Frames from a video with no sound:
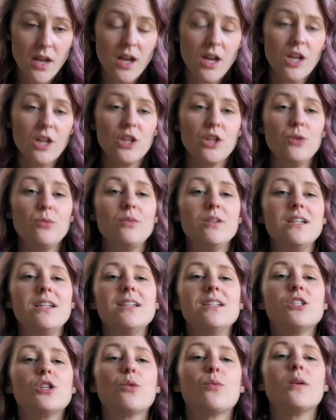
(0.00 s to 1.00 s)
you
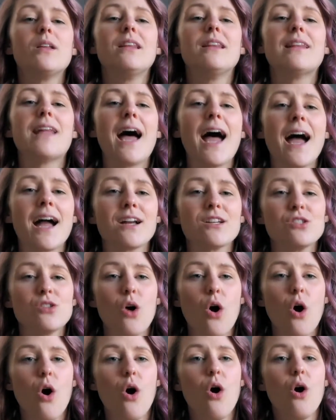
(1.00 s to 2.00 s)
need to relax
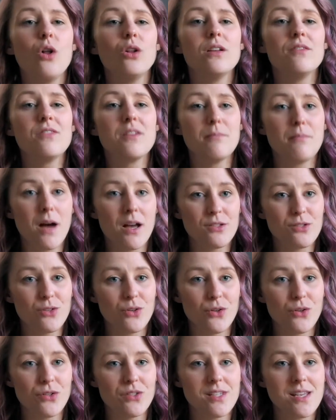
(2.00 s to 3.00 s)
all of the
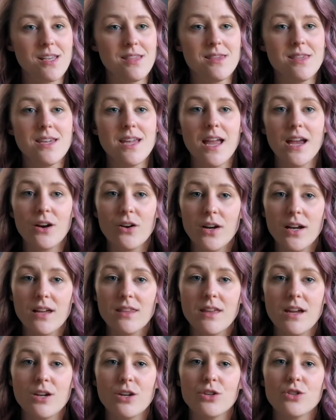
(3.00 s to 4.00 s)
muscles in the area
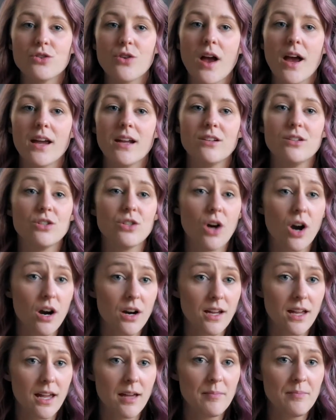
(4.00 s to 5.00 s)
that you're trying to target.